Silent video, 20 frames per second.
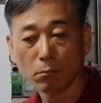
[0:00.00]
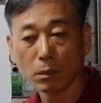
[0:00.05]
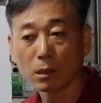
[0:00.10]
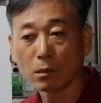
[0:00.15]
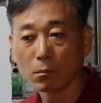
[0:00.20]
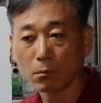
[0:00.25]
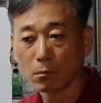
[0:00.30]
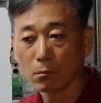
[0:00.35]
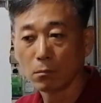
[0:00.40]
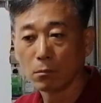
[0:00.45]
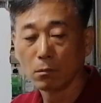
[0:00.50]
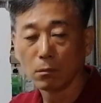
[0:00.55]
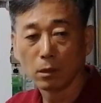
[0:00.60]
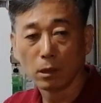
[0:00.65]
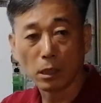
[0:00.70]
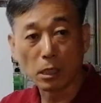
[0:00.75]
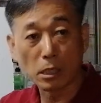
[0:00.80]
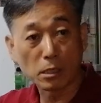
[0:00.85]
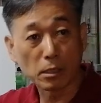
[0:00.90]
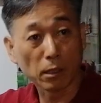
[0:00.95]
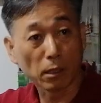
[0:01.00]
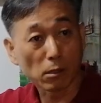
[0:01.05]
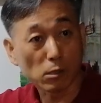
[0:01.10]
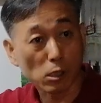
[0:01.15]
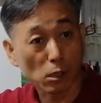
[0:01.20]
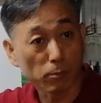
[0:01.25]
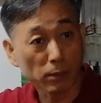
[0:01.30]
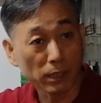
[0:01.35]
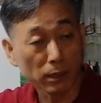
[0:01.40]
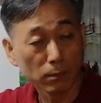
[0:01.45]
But is there
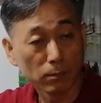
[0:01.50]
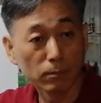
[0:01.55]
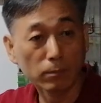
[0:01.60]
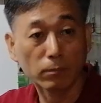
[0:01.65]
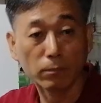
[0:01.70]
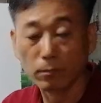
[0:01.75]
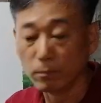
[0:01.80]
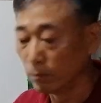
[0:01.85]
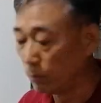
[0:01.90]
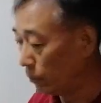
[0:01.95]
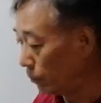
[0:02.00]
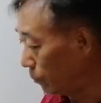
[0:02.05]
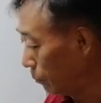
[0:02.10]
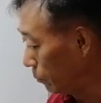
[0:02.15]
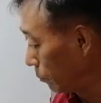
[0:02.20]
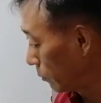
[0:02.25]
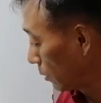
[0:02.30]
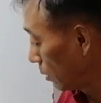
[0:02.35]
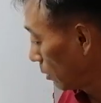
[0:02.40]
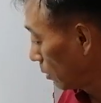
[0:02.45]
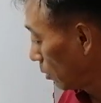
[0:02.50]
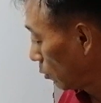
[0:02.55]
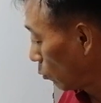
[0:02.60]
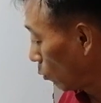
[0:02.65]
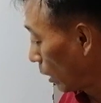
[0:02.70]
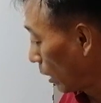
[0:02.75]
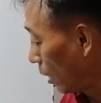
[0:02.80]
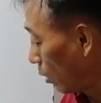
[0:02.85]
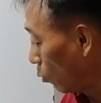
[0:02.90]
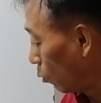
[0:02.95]
someone?
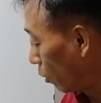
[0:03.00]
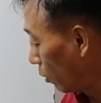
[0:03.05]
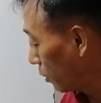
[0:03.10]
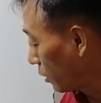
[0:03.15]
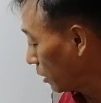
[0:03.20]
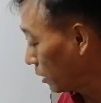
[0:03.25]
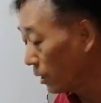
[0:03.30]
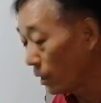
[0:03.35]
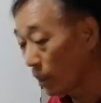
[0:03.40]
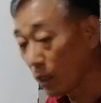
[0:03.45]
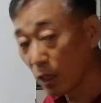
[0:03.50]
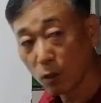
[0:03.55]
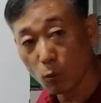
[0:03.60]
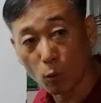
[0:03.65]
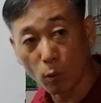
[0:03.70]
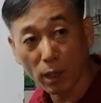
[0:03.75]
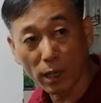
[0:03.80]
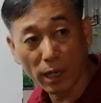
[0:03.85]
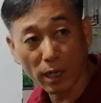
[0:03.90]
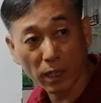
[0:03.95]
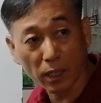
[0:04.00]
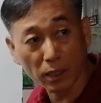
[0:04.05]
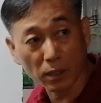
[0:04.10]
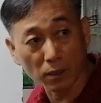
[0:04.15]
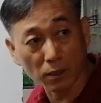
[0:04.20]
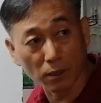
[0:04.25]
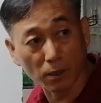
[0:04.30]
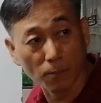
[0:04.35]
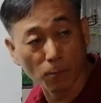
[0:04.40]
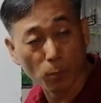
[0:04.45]
Walang worry, walang
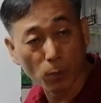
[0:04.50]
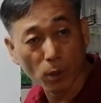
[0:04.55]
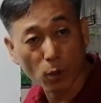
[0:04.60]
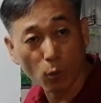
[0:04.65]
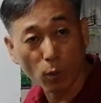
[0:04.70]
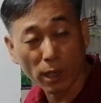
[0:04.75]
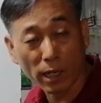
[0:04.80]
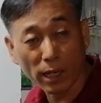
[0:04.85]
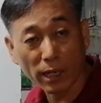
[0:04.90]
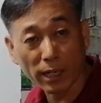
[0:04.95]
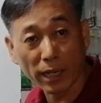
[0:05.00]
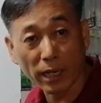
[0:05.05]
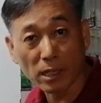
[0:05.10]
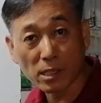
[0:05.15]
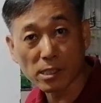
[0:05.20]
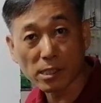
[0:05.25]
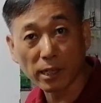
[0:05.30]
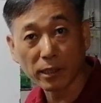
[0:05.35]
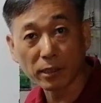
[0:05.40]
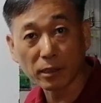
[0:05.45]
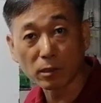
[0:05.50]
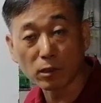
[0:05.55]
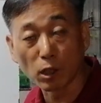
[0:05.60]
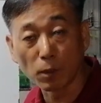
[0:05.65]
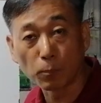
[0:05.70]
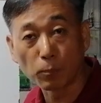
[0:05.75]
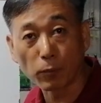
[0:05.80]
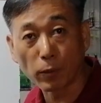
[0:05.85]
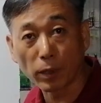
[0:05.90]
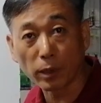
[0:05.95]
anger, walang anxiety,
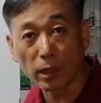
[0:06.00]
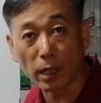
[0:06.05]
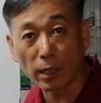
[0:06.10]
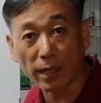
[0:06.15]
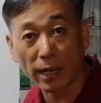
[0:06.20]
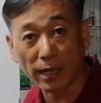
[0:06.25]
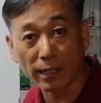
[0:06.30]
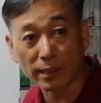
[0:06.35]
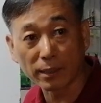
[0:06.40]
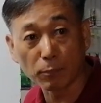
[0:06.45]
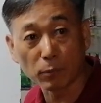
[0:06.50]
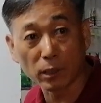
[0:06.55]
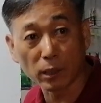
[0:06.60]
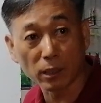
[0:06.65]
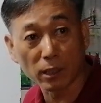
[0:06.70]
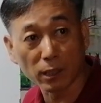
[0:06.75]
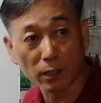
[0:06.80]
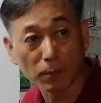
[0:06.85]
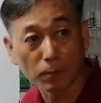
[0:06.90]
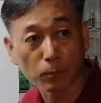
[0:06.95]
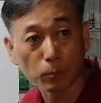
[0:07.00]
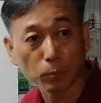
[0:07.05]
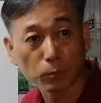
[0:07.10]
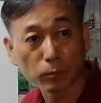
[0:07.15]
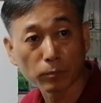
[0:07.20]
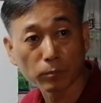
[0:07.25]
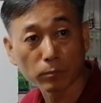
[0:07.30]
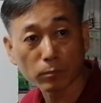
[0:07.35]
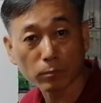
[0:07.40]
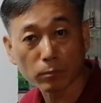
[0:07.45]
afraid, and negative thinking?
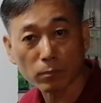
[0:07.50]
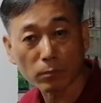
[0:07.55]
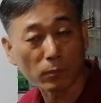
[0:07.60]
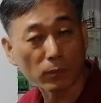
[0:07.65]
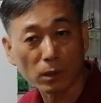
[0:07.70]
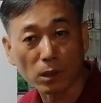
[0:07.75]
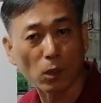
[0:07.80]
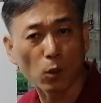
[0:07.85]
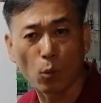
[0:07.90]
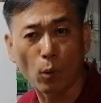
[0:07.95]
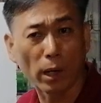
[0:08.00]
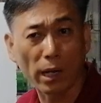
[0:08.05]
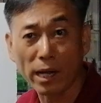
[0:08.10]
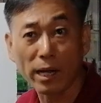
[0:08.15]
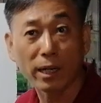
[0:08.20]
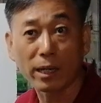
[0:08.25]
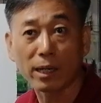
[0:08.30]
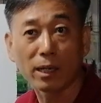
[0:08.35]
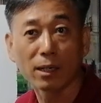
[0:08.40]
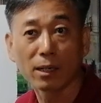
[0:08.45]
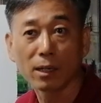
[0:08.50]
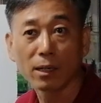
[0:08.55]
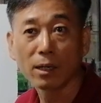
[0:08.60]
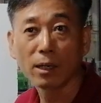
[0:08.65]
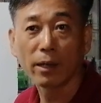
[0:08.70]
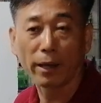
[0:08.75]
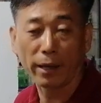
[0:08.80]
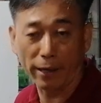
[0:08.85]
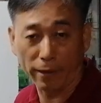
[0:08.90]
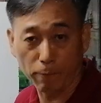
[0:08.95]
Wala na.
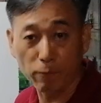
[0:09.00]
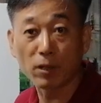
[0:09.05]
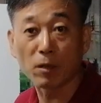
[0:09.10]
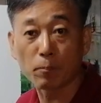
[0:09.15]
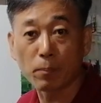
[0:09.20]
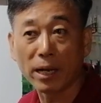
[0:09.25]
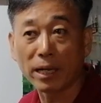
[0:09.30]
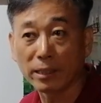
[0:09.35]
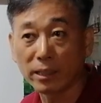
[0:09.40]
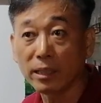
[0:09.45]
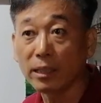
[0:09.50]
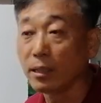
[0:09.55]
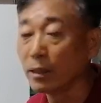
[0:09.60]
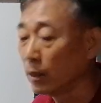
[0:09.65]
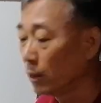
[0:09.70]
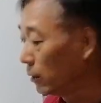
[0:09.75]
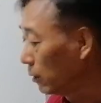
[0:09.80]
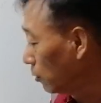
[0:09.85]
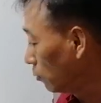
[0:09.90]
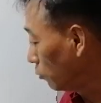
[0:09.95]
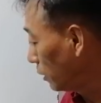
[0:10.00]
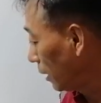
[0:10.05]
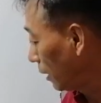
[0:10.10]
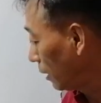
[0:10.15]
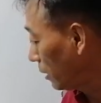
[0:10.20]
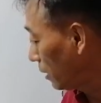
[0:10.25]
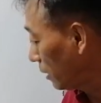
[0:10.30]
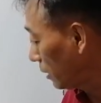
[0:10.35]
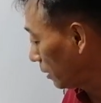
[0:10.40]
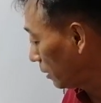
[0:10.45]
Everybody, we
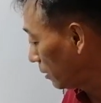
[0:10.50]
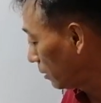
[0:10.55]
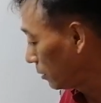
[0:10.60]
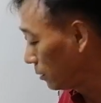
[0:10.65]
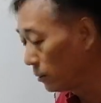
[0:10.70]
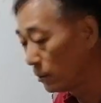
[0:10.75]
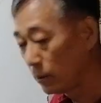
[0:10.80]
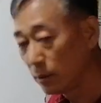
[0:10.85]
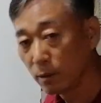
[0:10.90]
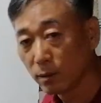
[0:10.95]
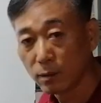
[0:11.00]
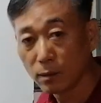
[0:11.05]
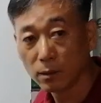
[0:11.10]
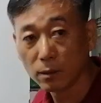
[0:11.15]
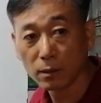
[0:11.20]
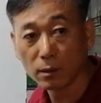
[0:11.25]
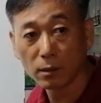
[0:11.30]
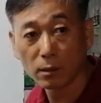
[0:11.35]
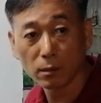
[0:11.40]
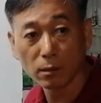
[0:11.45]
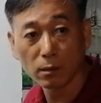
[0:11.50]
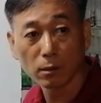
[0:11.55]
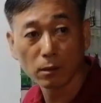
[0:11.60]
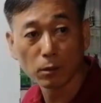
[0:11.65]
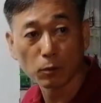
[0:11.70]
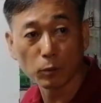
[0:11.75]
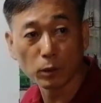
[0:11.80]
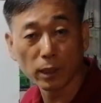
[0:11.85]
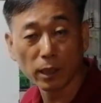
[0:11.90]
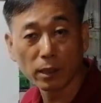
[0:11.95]
are here.
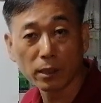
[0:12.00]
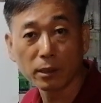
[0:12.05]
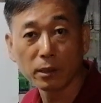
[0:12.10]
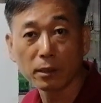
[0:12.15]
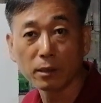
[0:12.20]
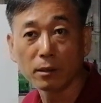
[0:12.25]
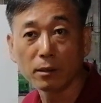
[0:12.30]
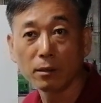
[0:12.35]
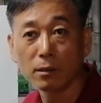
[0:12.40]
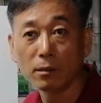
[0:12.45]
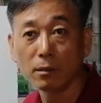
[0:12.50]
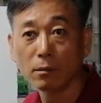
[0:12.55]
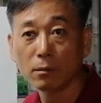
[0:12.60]
We are here.